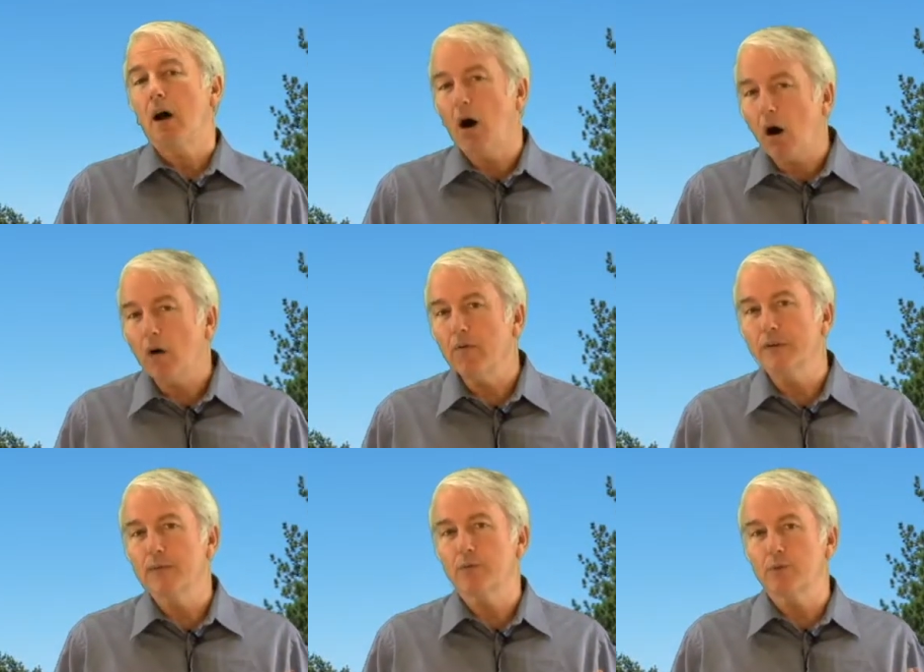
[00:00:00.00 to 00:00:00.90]
All of
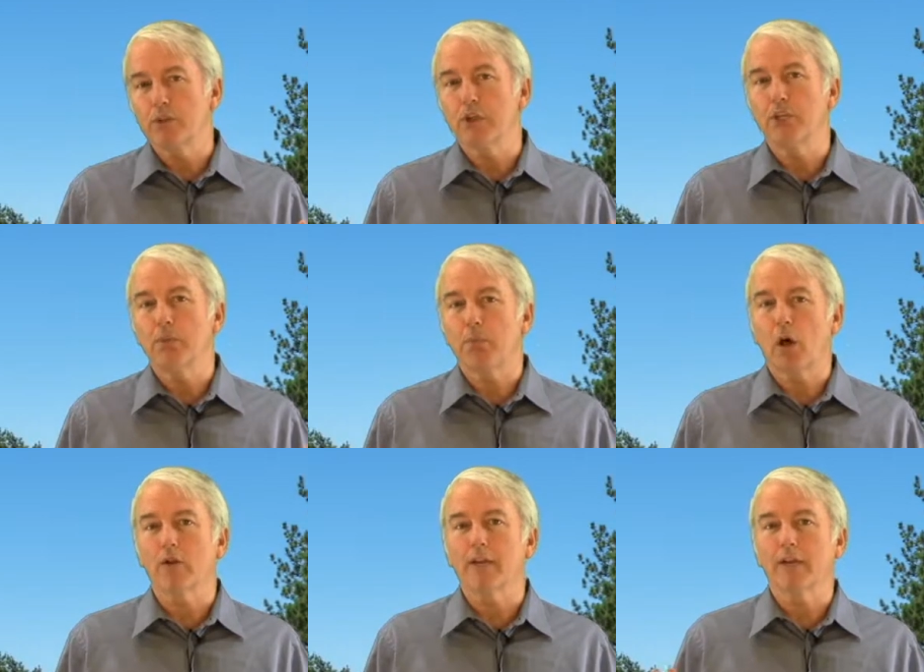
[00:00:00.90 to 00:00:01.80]
these strategic
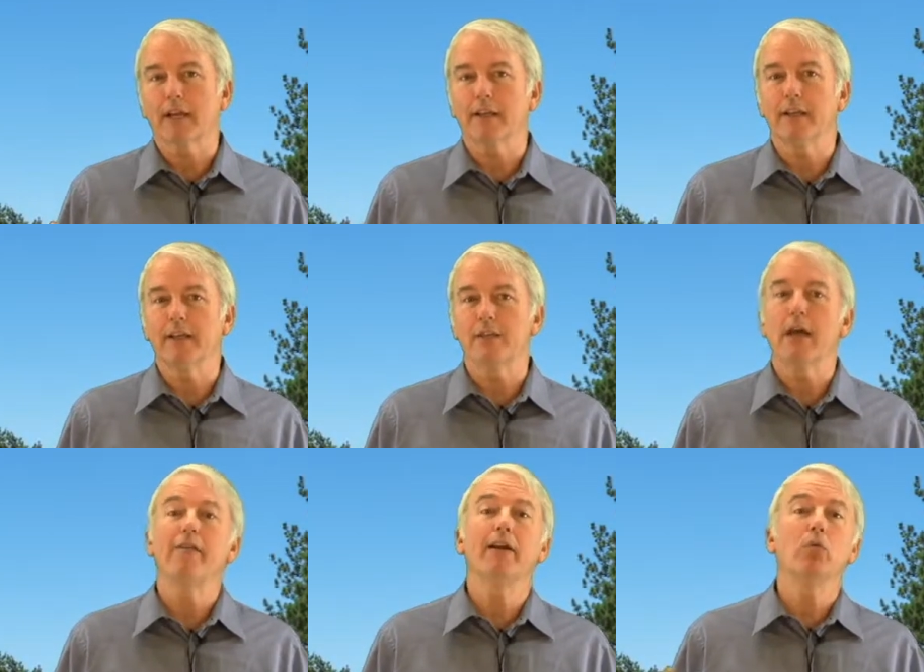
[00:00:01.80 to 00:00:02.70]
modeling techniques
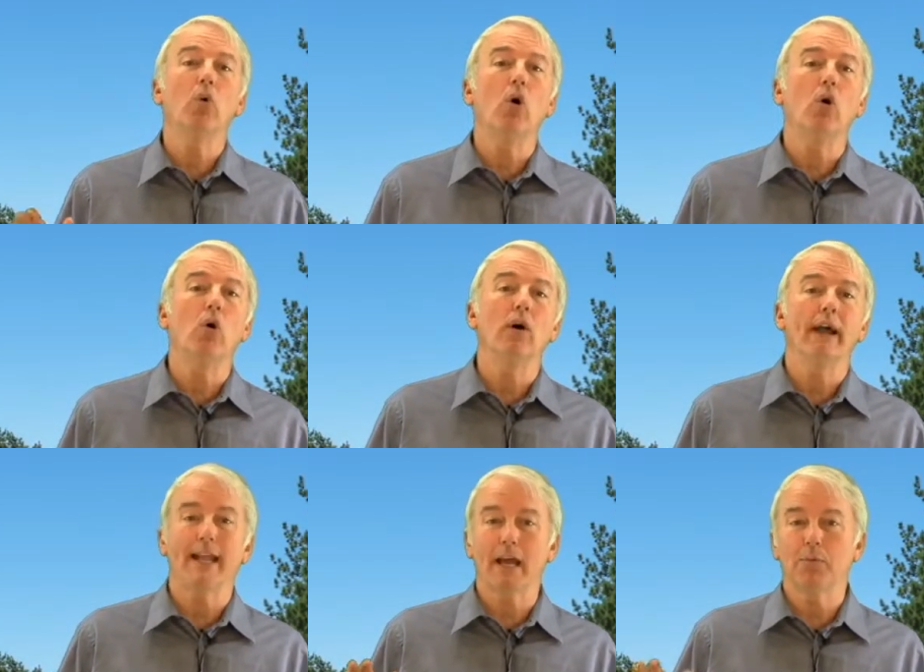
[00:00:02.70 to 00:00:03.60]
have a role
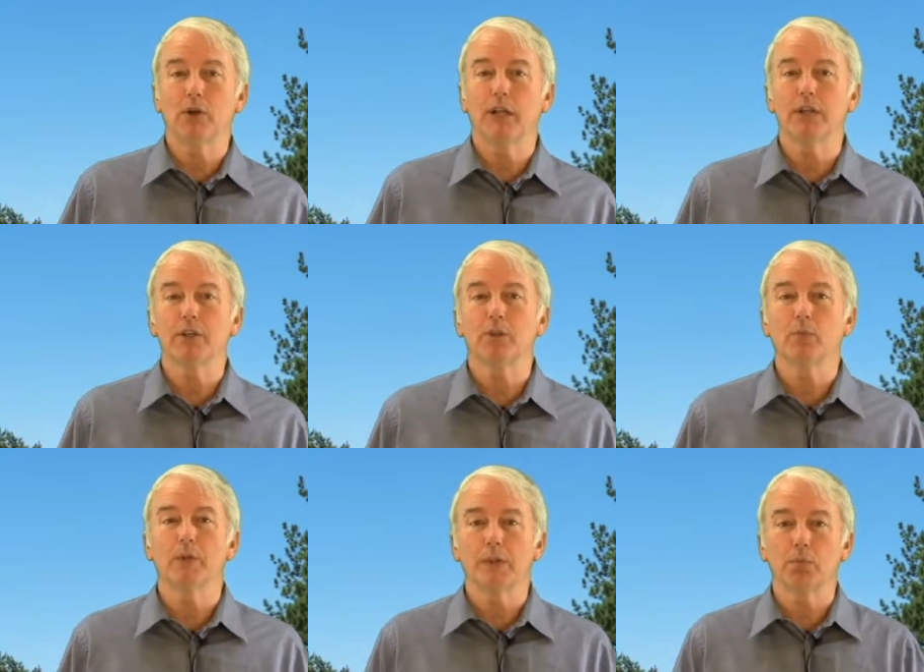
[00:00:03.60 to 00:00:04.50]
and application
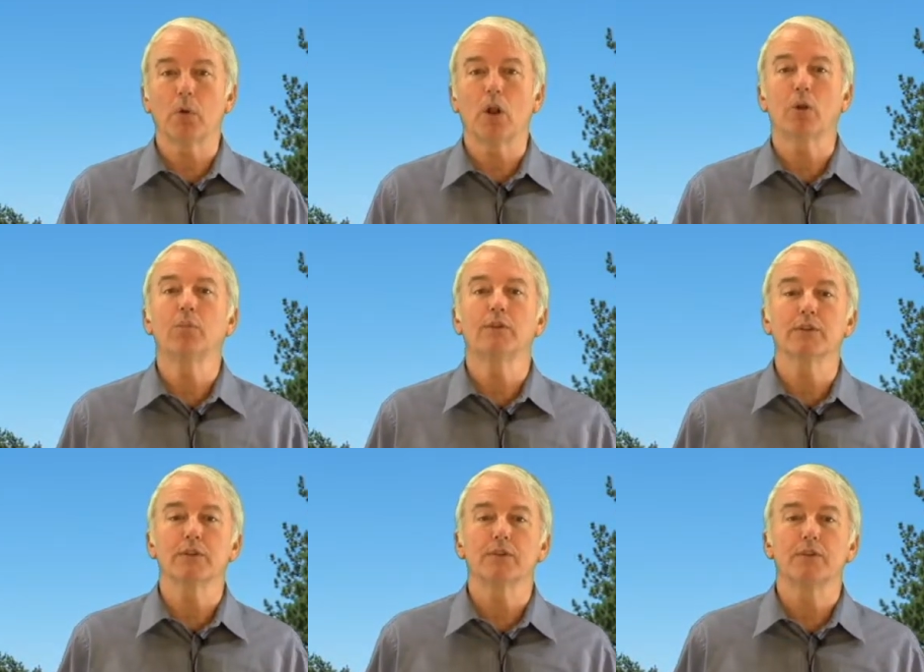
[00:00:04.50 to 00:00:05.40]
within modern
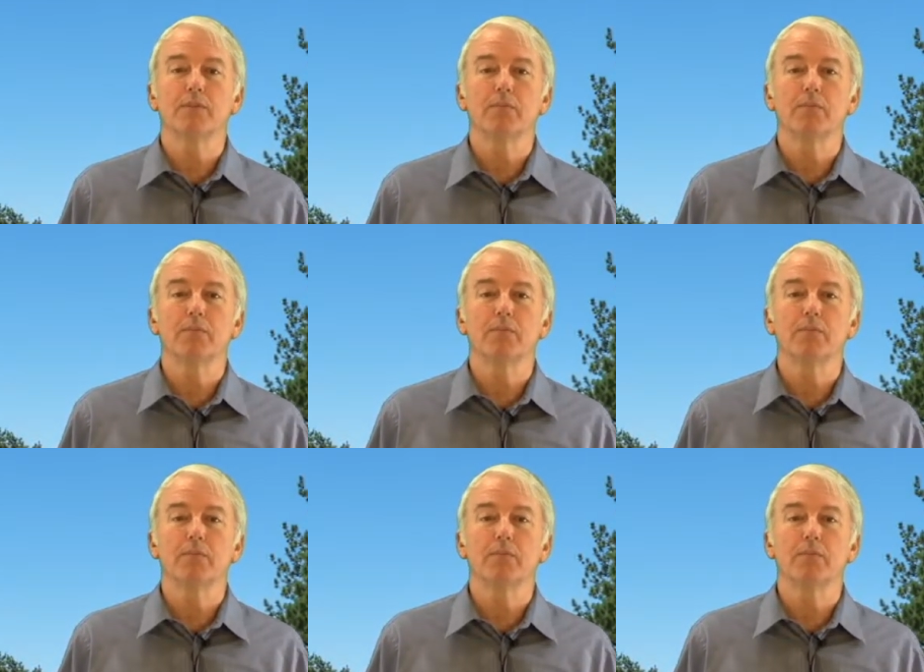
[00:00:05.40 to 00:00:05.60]
business.